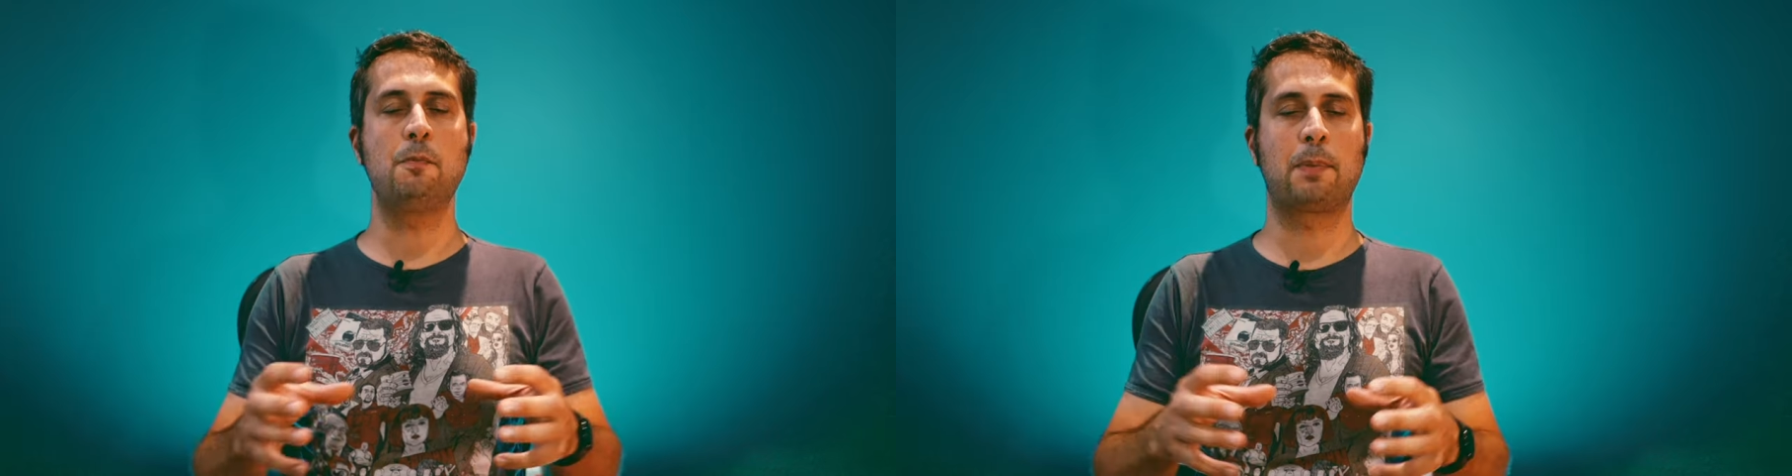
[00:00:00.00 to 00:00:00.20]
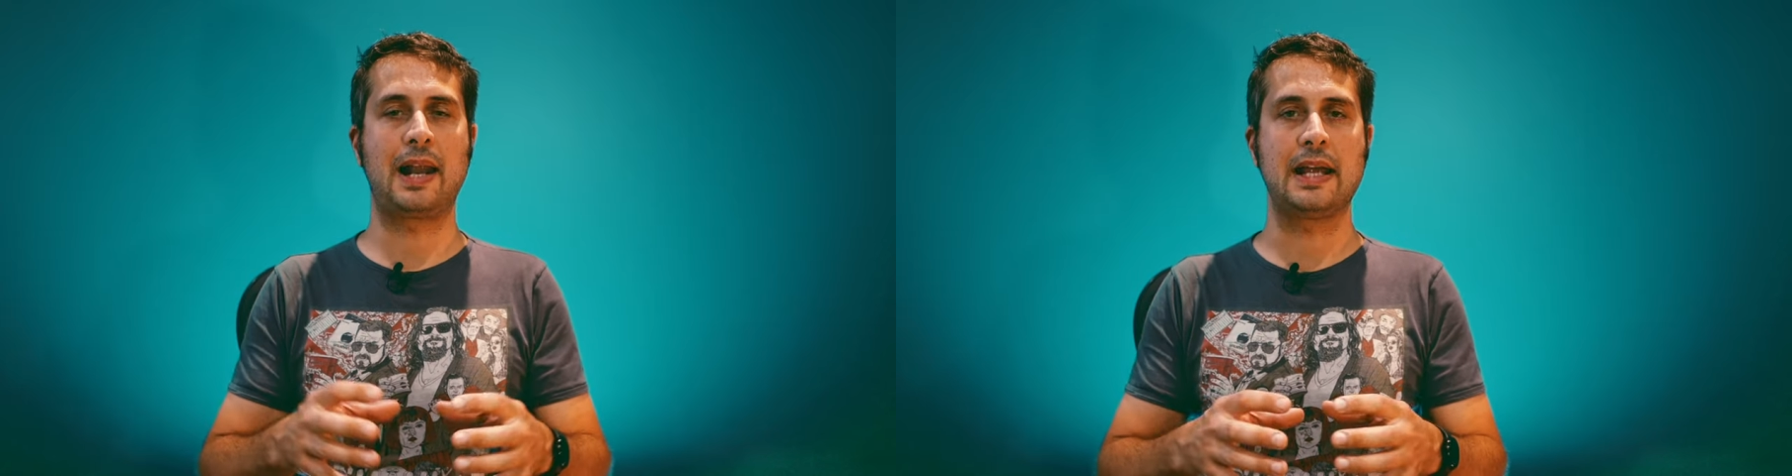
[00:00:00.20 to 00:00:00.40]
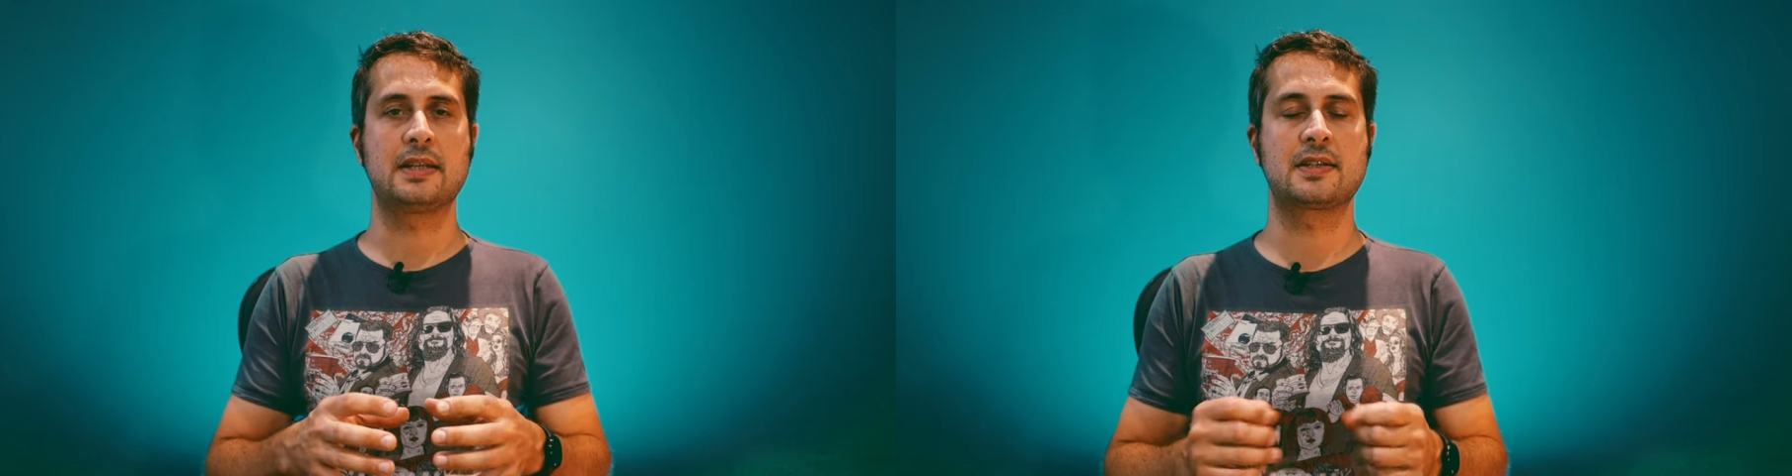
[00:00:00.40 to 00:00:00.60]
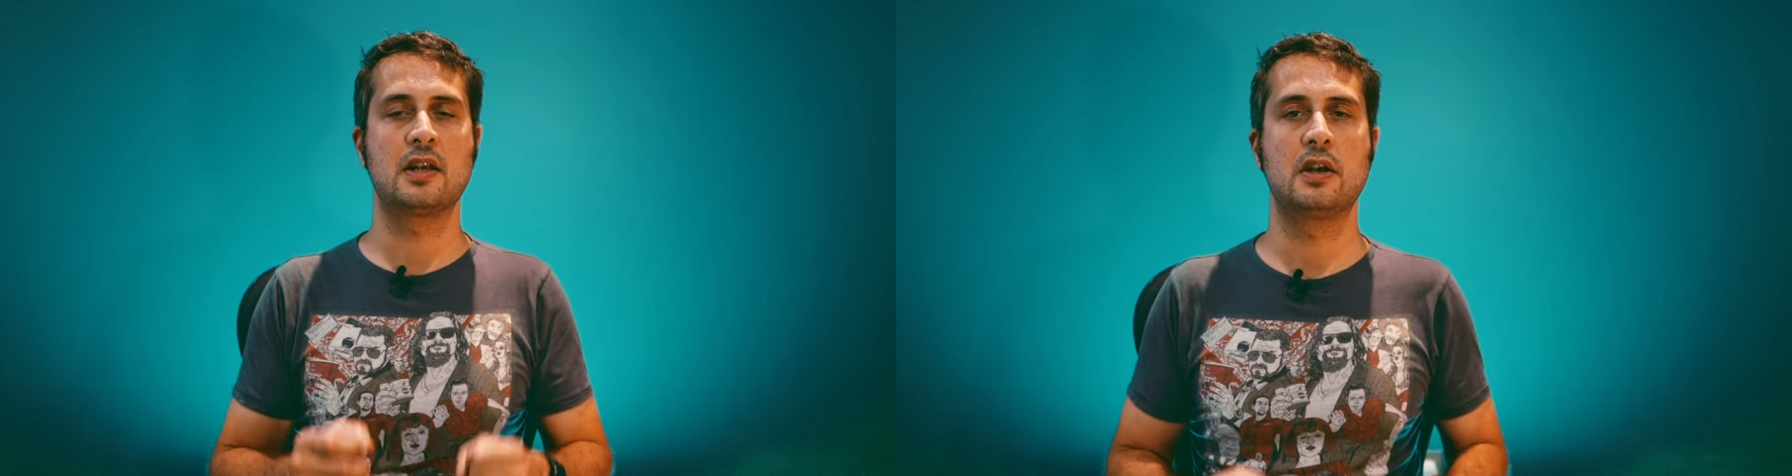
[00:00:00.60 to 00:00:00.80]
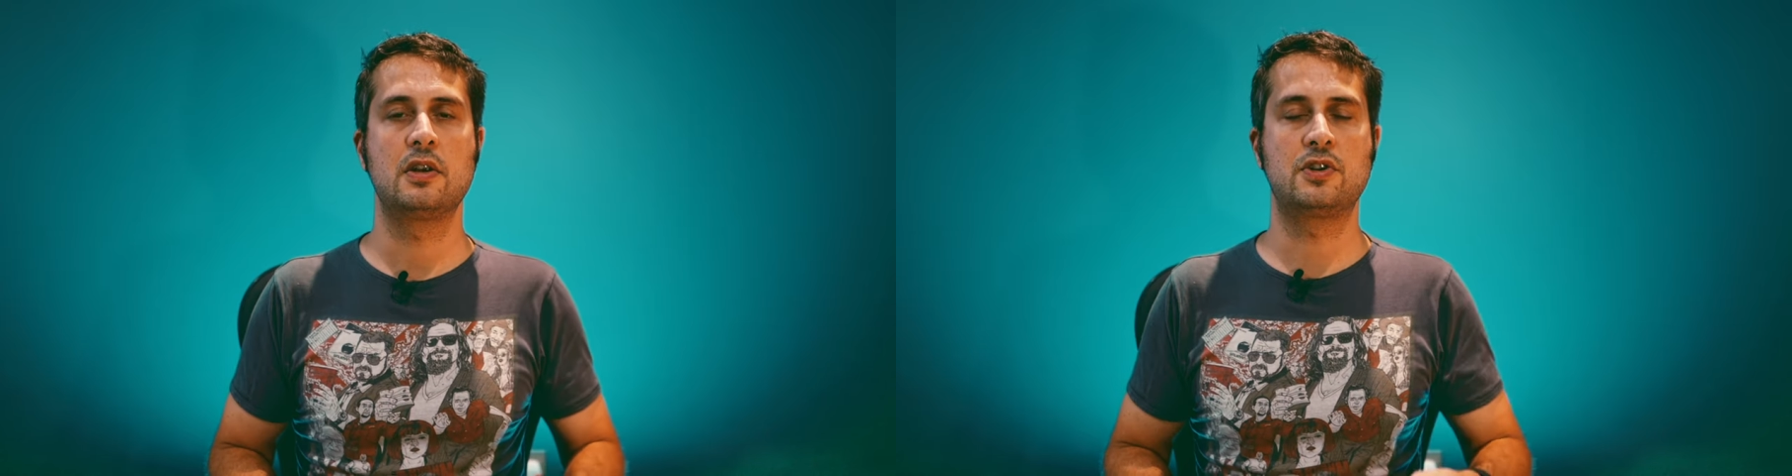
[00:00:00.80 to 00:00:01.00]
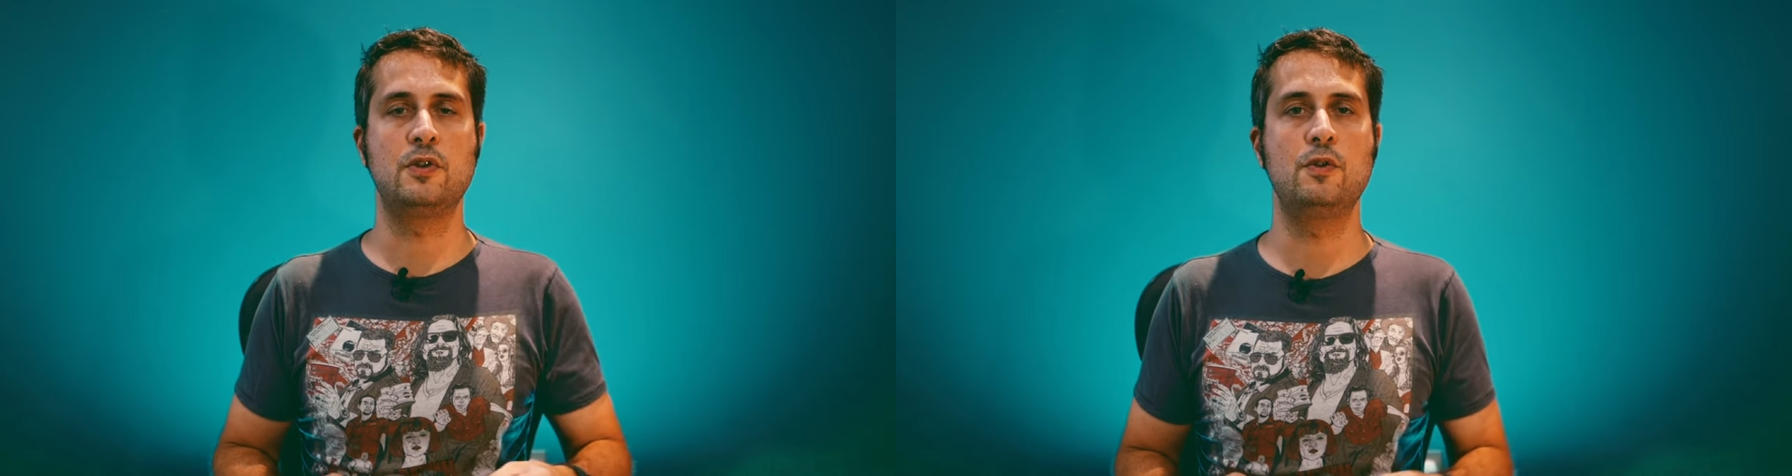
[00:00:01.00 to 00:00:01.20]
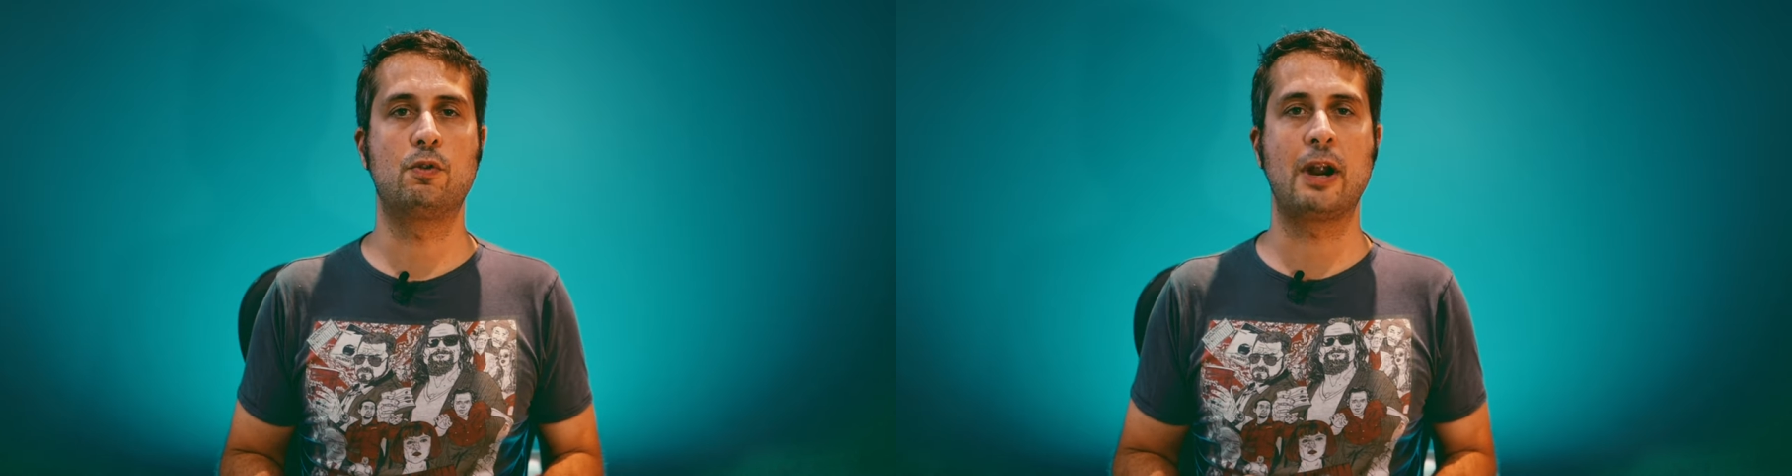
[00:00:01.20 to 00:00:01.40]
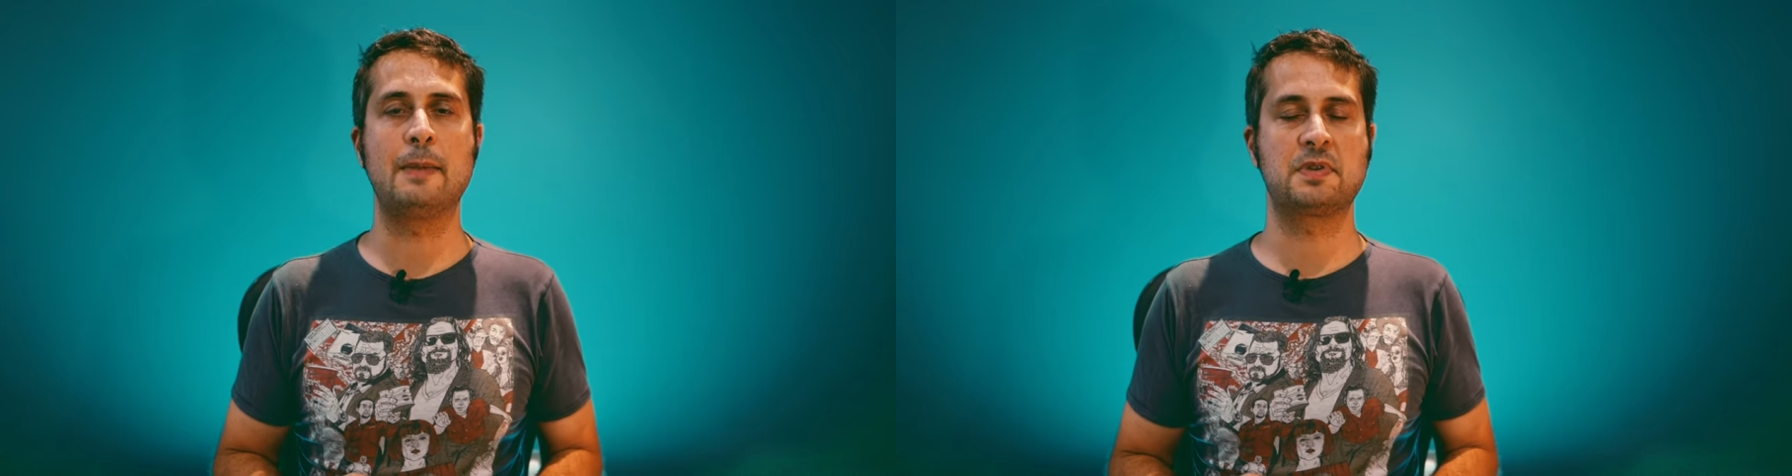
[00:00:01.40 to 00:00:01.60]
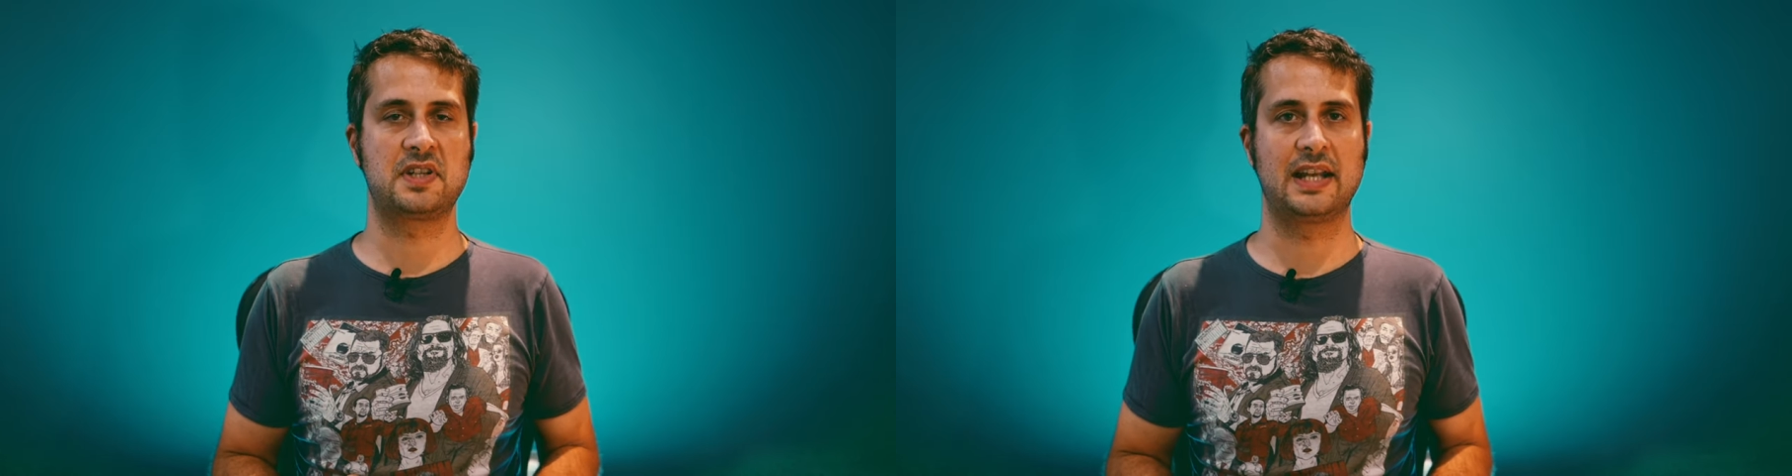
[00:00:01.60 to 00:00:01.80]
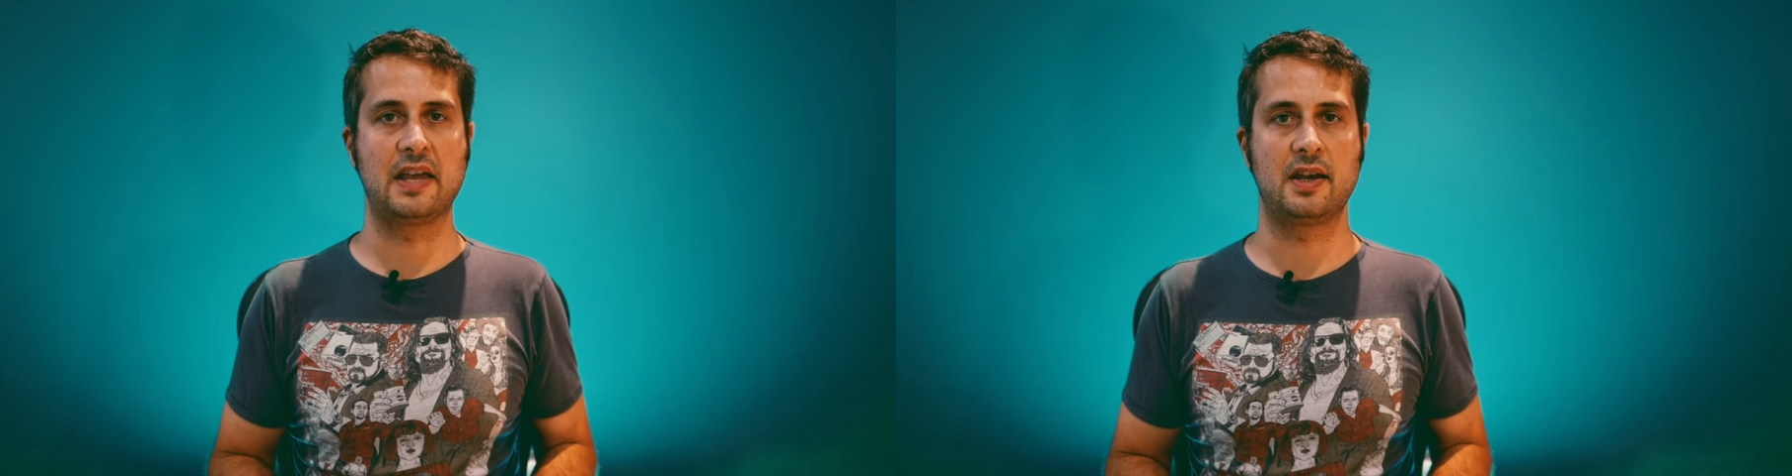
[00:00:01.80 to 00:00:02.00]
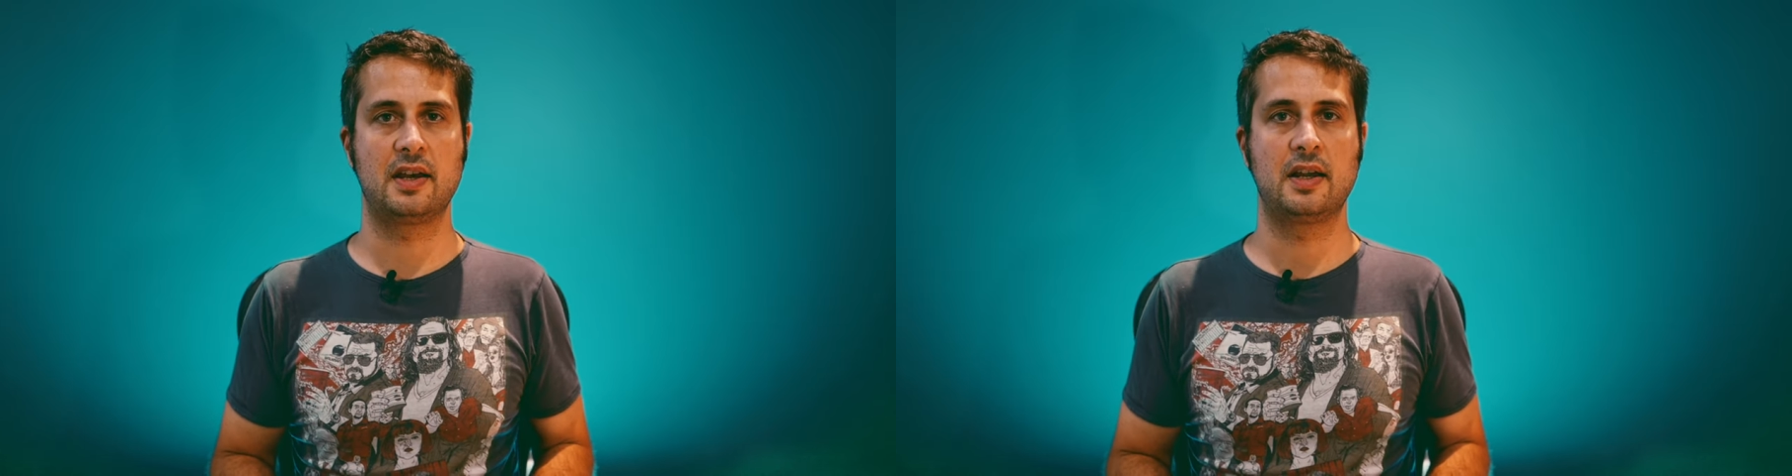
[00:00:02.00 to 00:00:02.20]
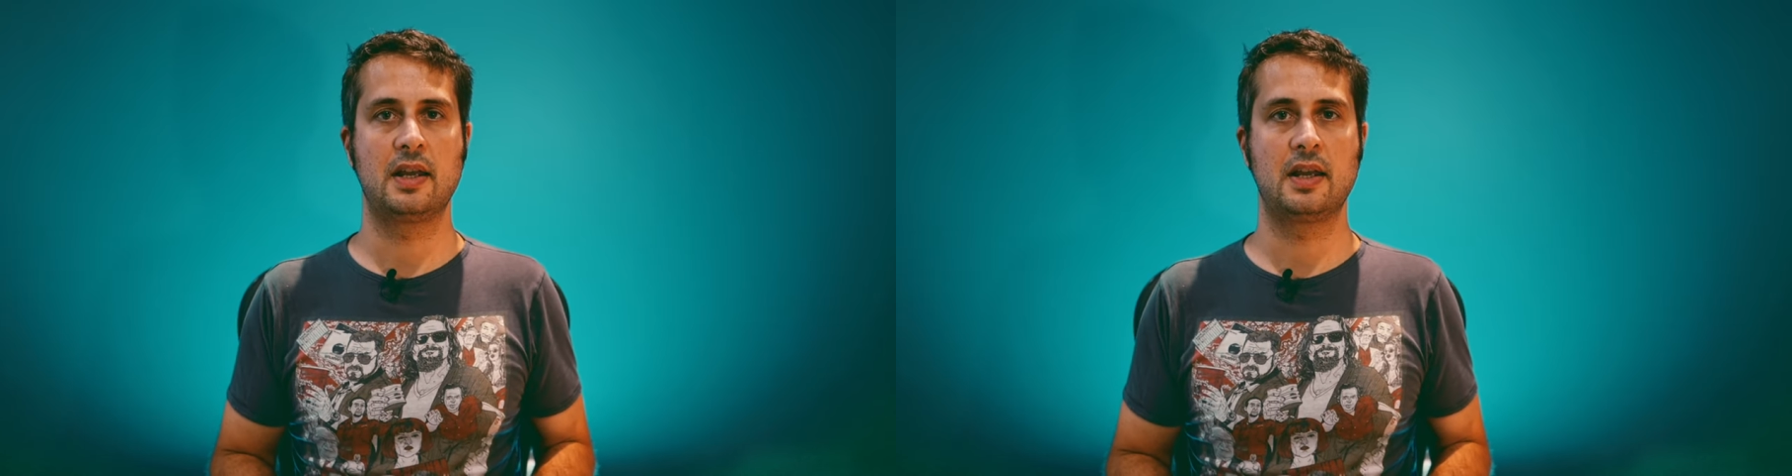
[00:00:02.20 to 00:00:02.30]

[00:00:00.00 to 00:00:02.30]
you place two grapes together